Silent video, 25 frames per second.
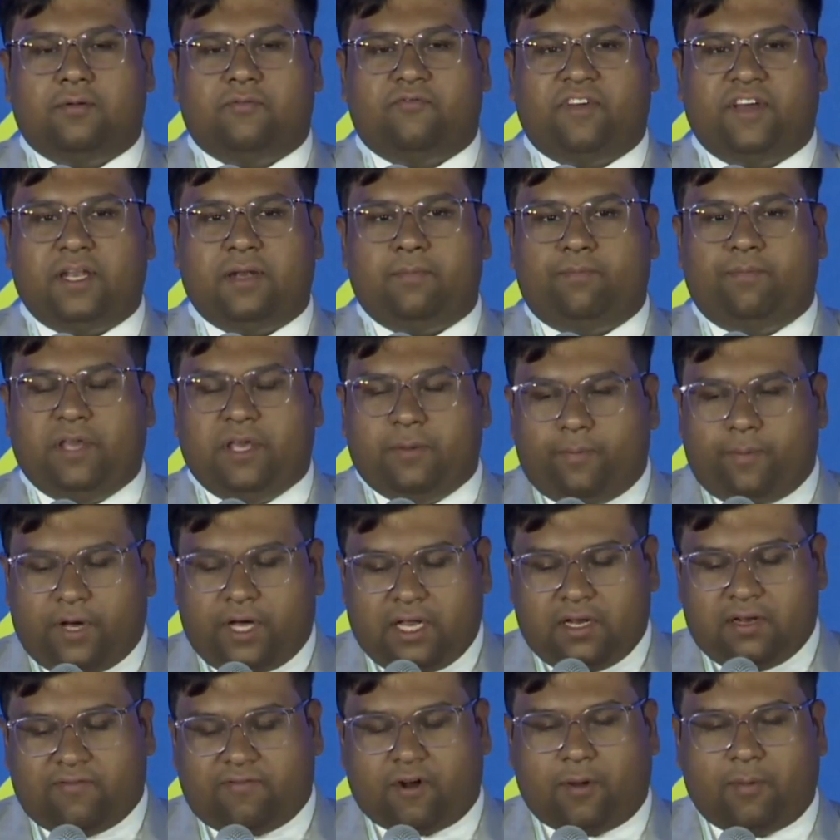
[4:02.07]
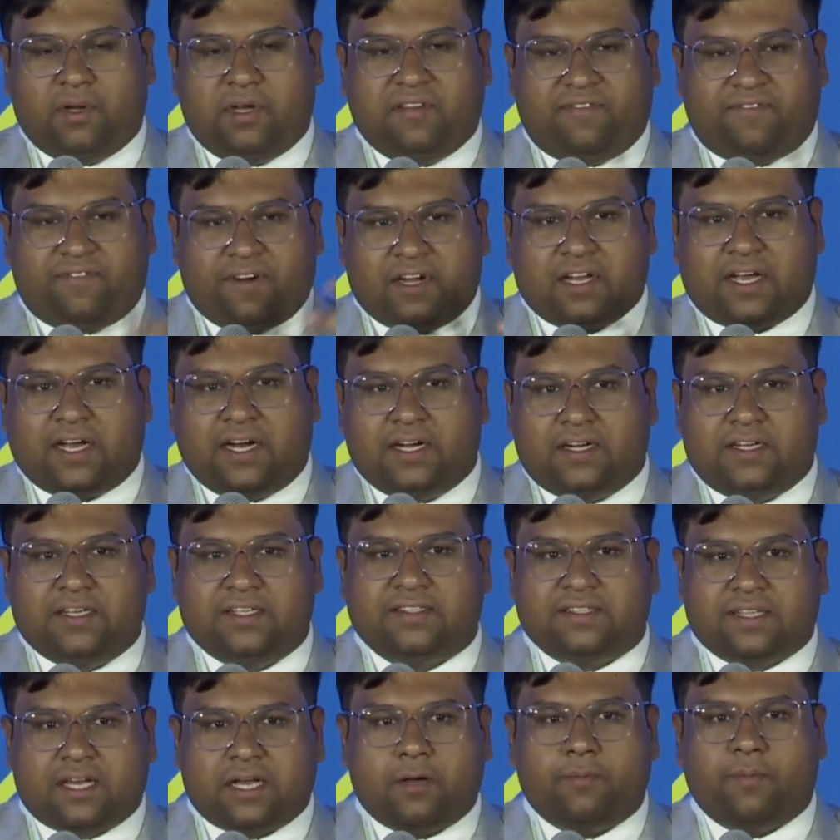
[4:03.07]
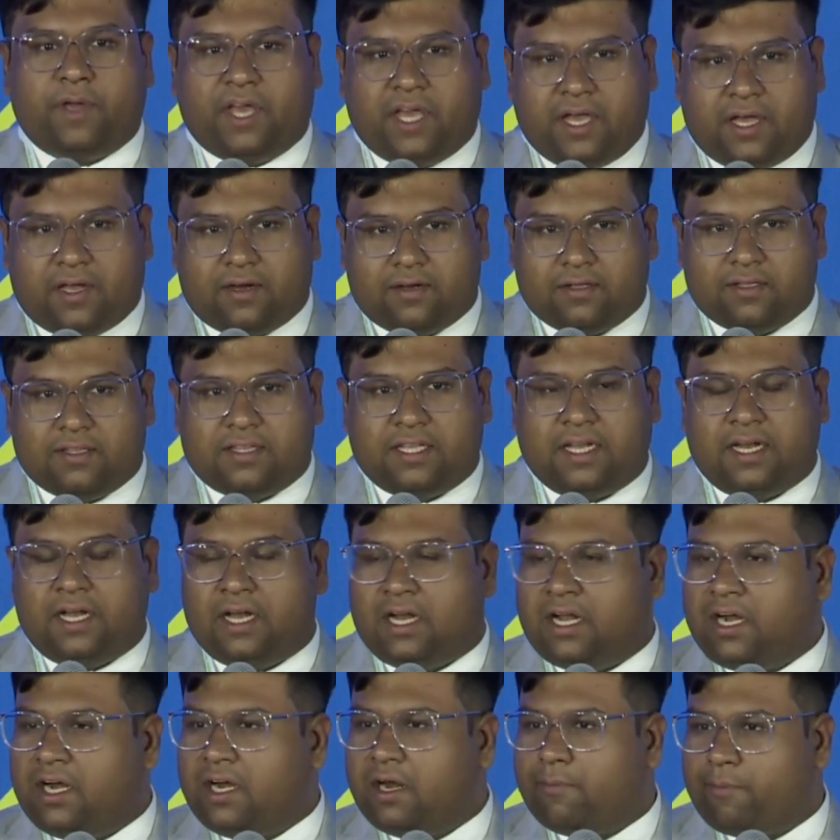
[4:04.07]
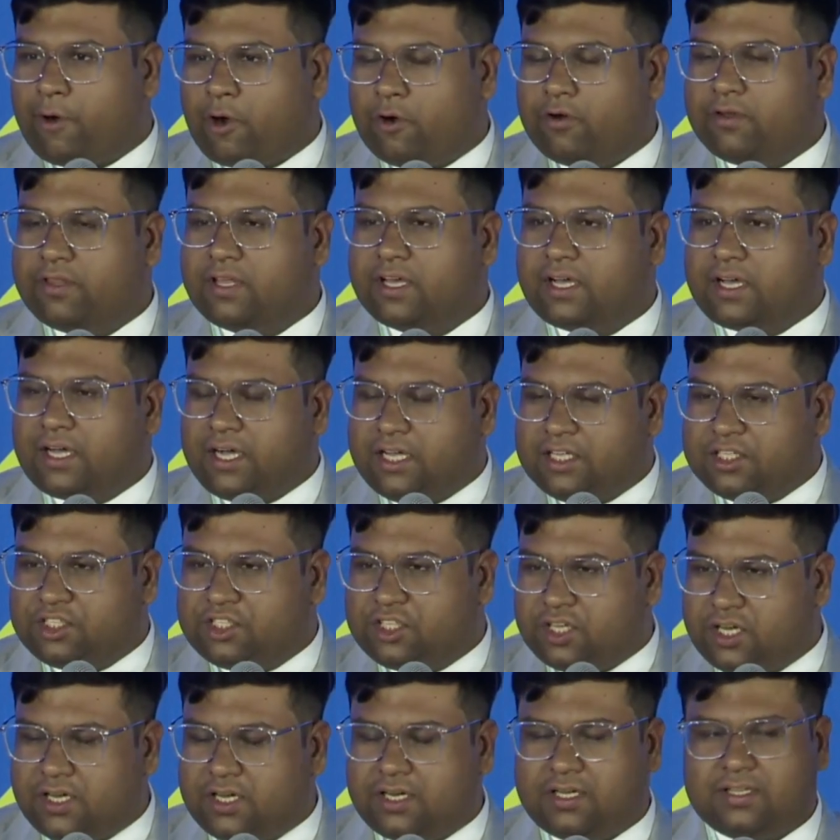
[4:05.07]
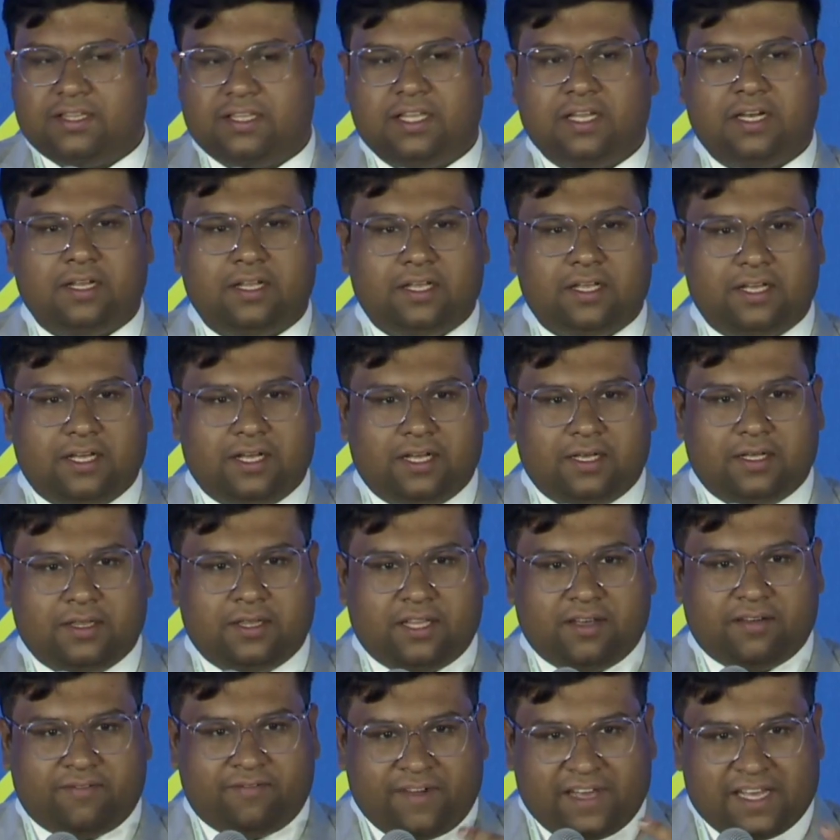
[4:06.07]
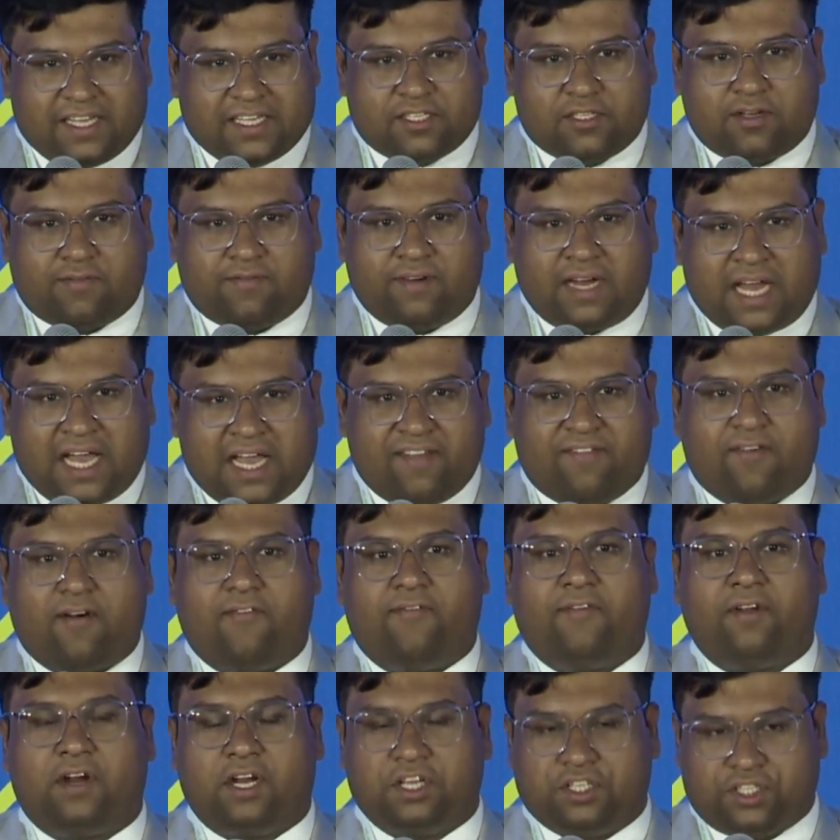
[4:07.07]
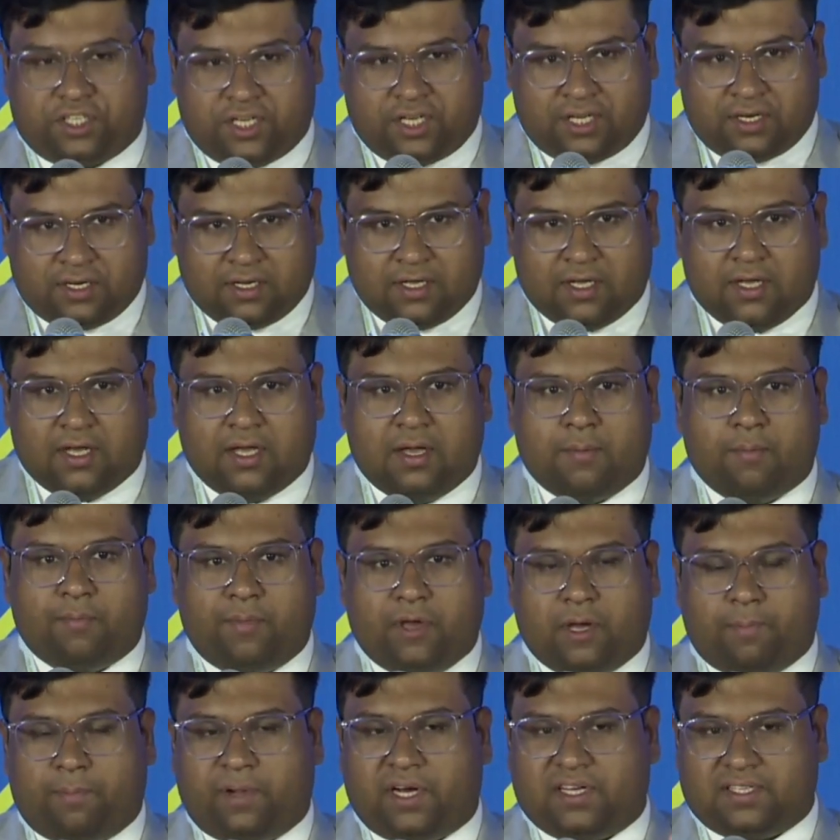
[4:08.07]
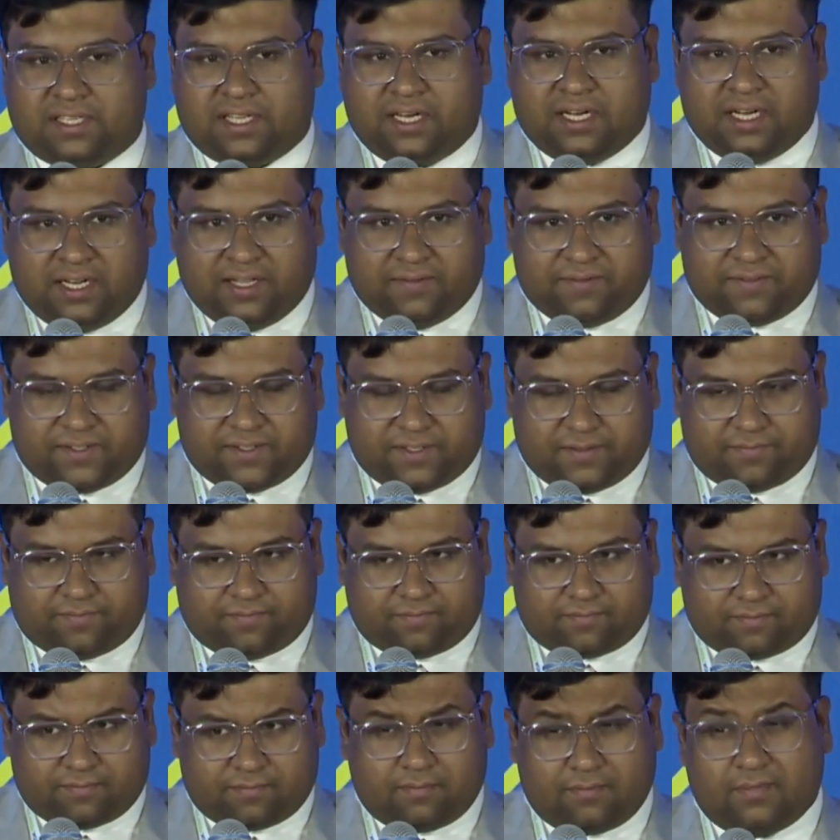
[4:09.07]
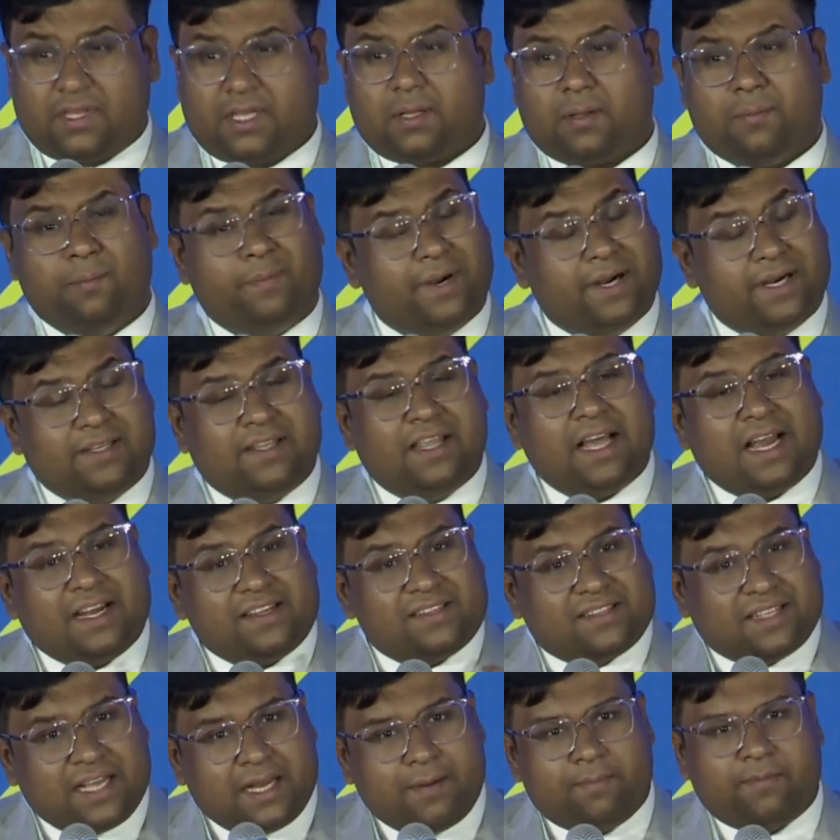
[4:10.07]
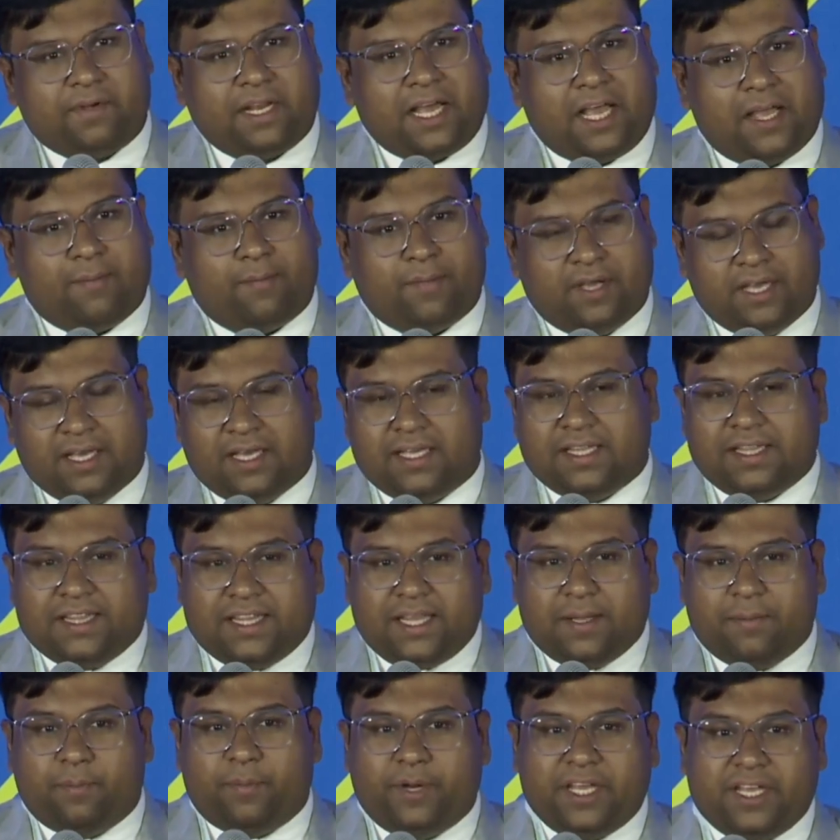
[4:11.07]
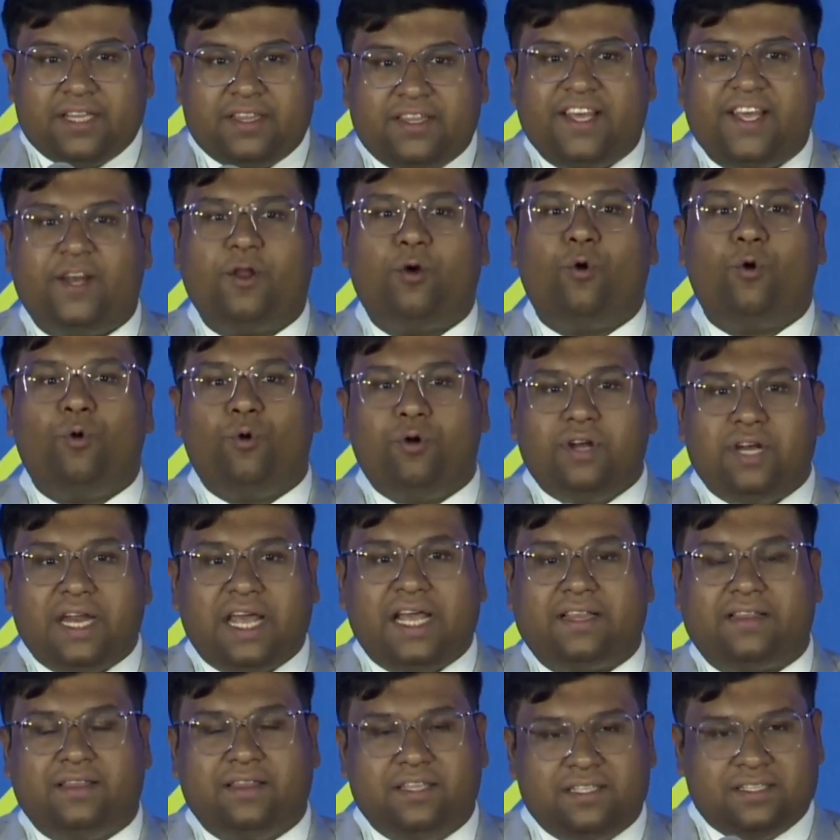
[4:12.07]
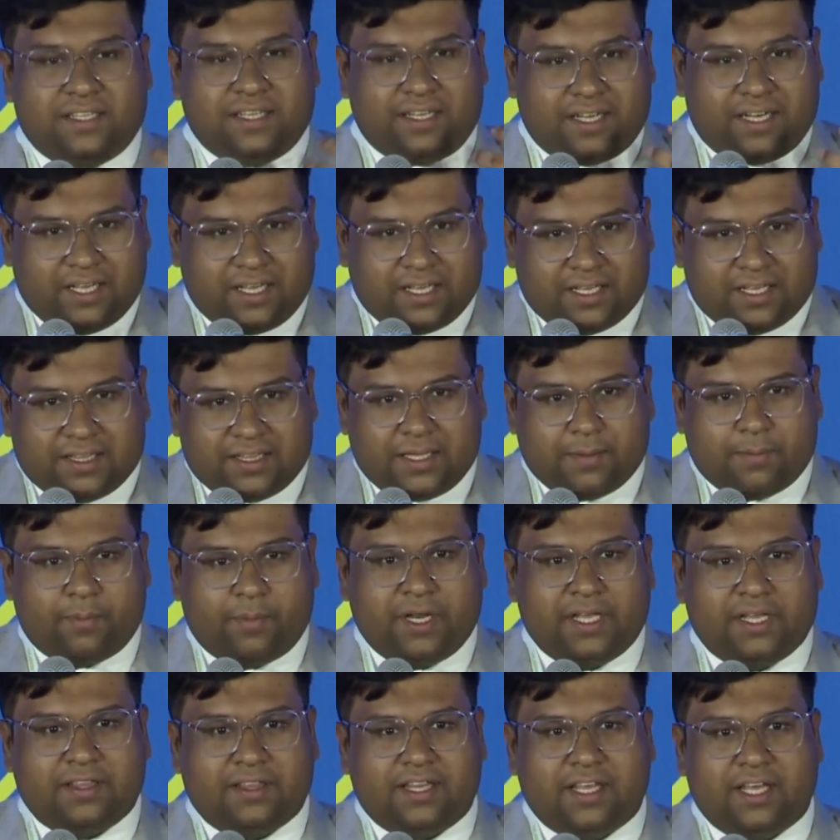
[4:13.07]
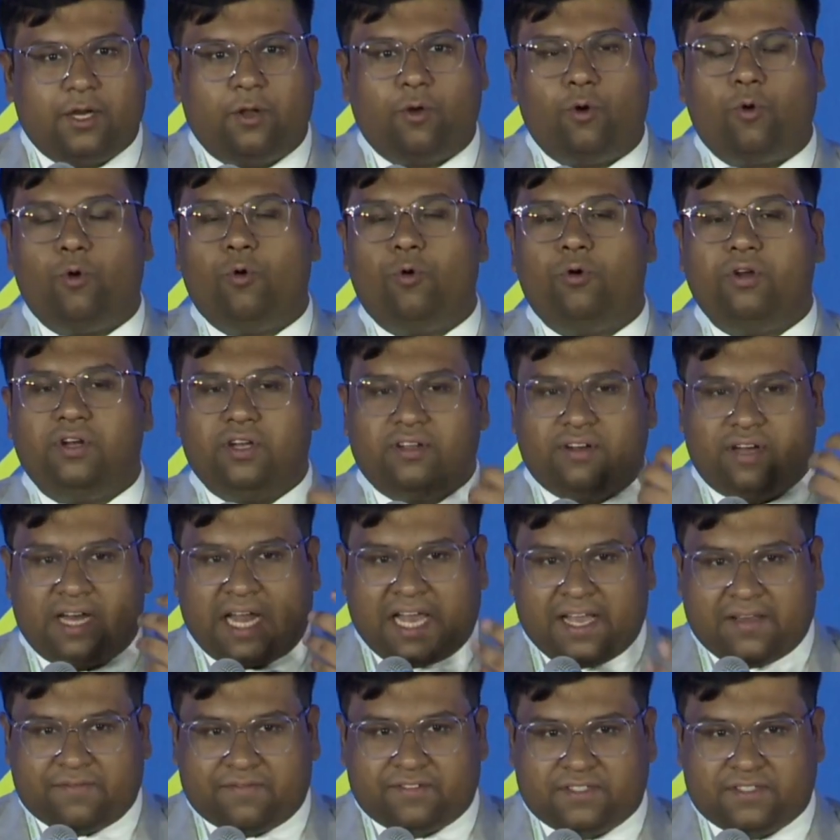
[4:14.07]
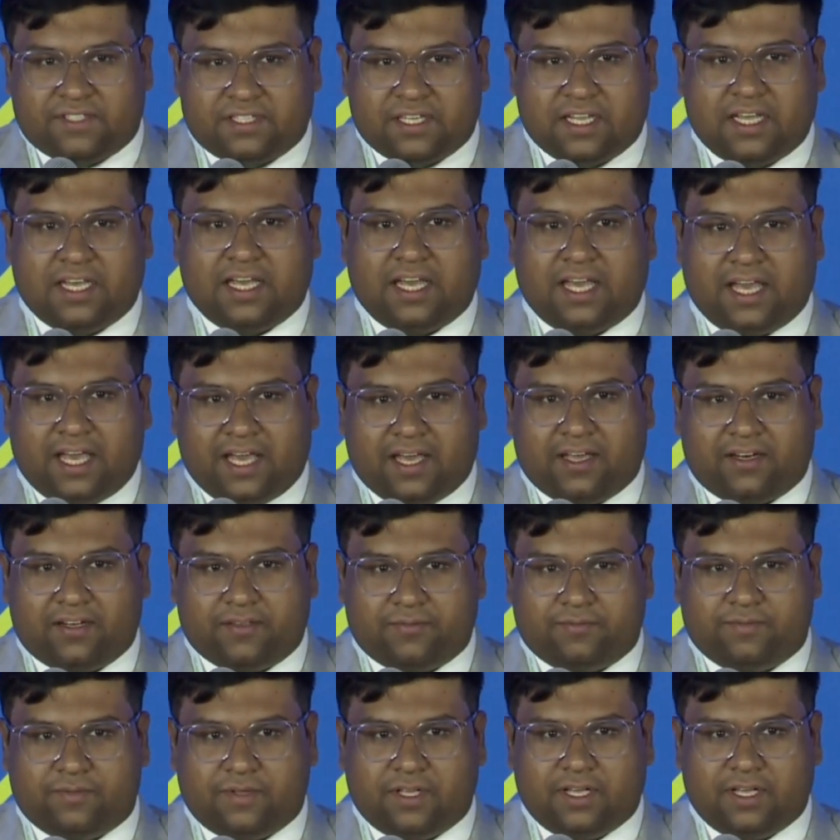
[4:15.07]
When people from different countries come here, they learn about the culture, the ways of life of Russian person lives. But at the same time, they bring their own ethnicity, they bring their own lives here.